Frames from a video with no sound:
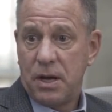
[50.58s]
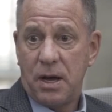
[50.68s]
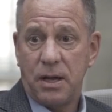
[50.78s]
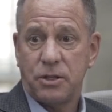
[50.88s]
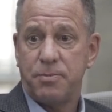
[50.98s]

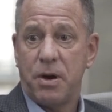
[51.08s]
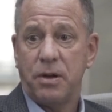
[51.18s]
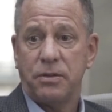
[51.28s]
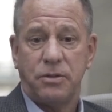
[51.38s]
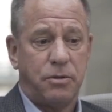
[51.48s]

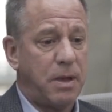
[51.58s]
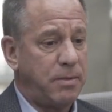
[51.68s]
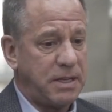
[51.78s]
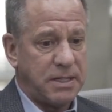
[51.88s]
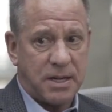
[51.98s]
experience, you
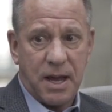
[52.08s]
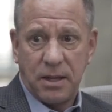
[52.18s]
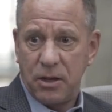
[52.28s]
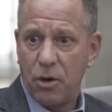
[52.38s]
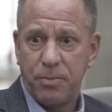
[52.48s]
maybe
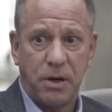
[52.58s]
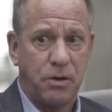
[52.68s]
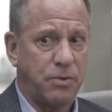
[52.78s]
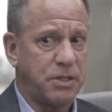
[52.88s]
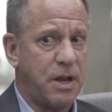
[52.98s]
designed the
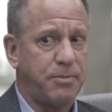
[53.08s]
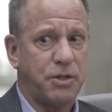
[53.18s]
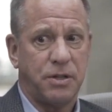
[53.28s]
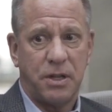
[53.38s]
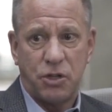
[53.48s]
opening
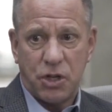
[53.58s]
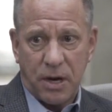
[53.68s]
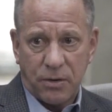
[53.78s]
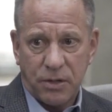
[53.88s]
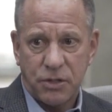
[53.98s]
reception, the
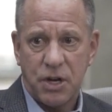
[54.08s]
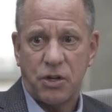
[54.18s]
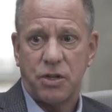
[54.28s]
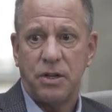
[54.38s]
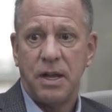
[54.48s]
general
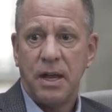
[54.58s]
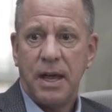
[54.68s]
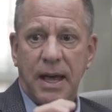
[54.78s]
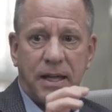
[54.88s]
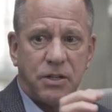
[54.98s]
session
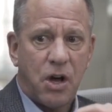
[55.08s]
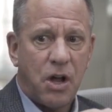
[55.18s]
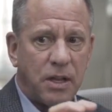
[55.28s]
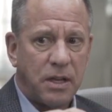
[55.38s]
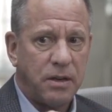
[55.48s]
as
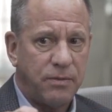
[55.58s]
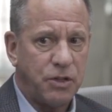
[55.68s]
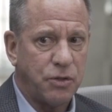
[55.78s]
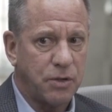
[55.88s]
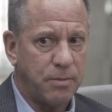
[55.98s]
all
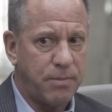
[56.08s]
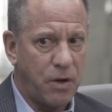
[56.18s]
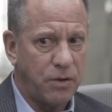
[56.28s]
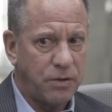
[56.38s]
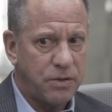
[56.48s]
individual
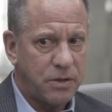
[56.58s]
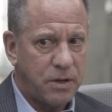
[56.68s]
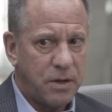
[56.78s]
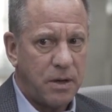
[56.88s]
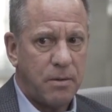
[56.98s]
components,
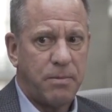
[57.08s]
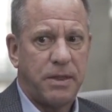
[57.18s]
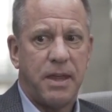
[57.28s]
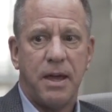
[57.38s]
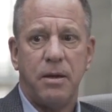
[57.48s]

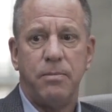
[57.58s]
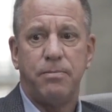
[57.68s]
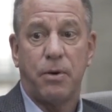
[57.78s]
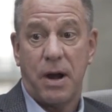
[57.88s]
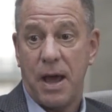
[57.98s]
but they
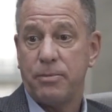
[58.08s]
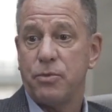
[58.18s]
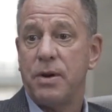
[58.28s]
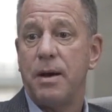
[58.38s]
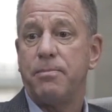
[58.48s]

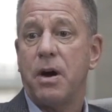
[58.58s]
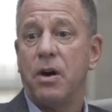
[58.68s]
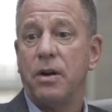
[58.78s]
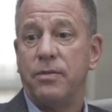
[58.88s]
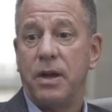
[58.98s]
perhaps were not
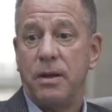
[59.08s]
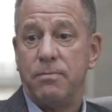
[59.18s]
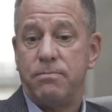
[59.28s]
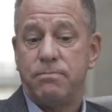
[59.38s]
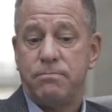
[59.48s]
part of a
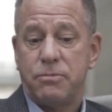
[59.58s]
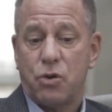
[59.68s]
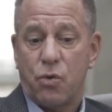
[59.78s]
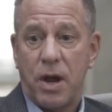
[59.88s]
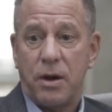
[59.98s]

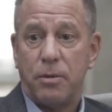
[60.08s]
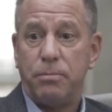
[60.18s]
greater